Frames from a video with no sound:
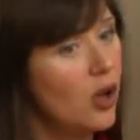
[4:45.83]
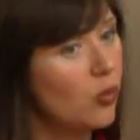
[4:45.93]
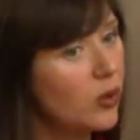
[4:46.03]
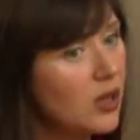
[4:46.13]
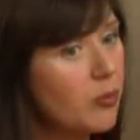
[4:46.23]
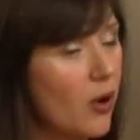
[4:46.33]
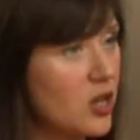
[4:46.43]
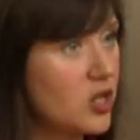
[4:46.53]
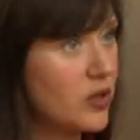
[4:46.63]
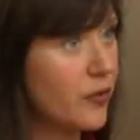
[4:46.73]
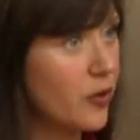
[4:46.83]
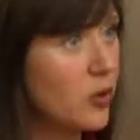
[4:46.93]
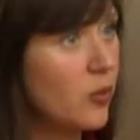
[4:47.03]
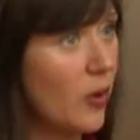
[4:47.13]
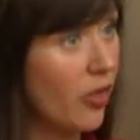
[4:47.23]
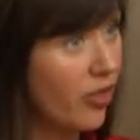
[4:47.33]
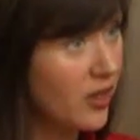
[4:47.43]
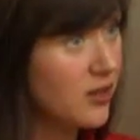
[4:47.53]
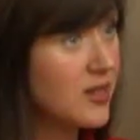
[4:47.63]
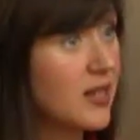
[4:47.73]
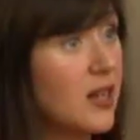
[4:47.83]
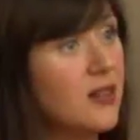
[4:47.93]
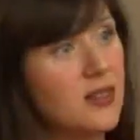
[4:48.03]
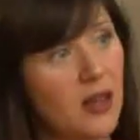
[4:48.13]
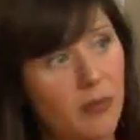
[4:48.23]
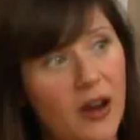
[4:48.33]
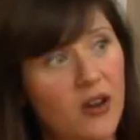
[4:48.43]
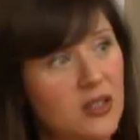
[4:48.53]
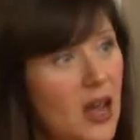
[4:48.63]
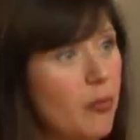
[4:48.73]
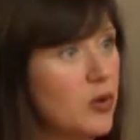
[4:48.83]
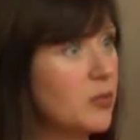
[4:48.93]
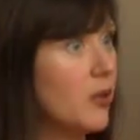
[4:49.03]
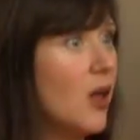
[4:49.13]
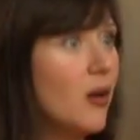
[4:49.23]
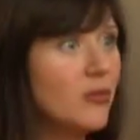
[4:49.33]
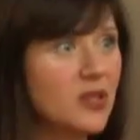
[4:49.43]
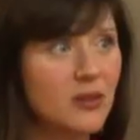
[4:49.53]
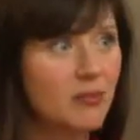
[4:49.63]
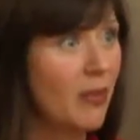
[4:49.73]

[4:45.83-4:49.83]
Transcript: really precious fruit with thin skins like pears and apples, plums,